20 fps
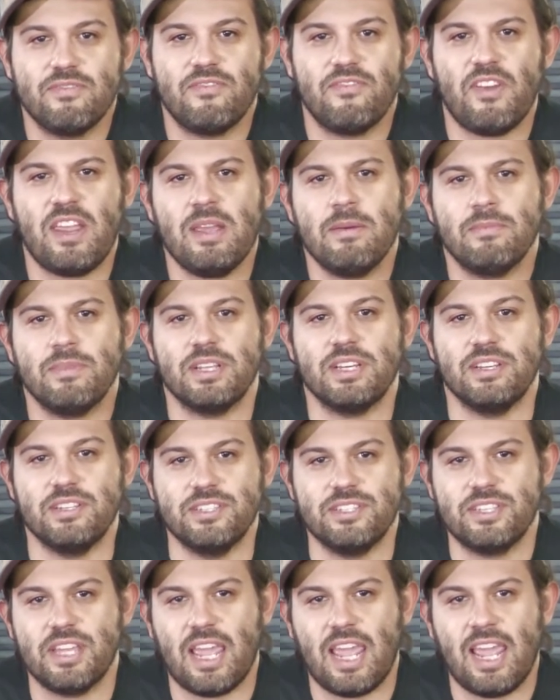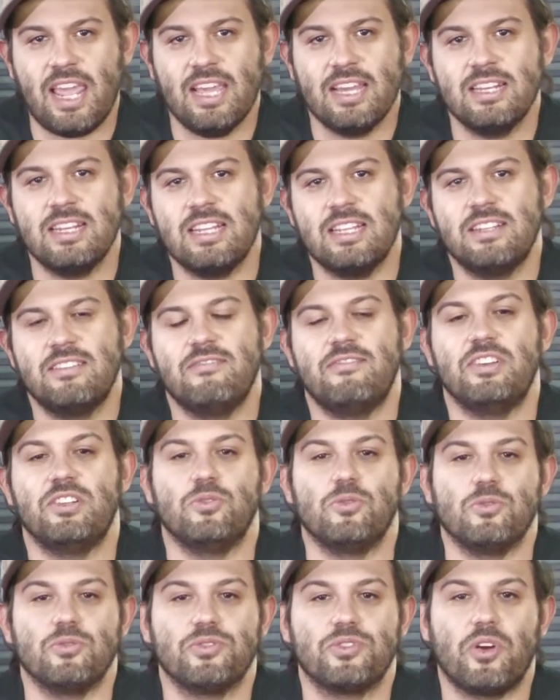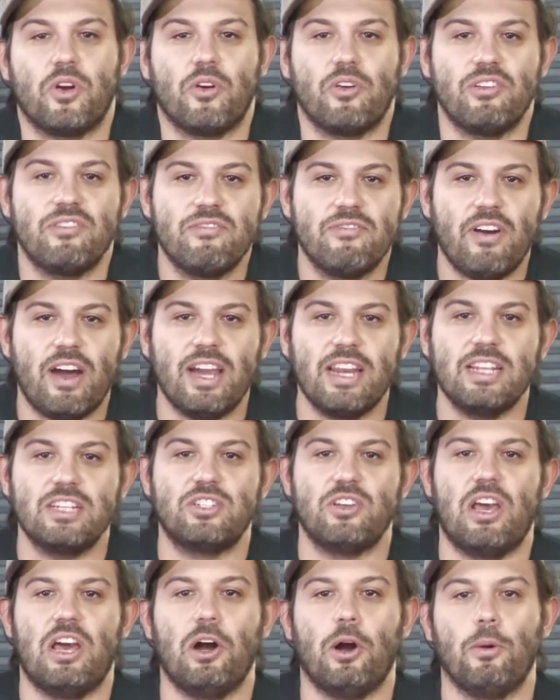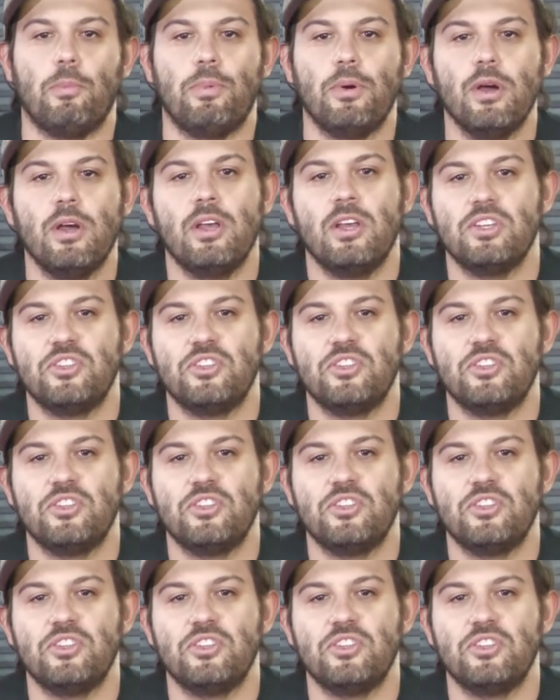families, and individuals are invited to help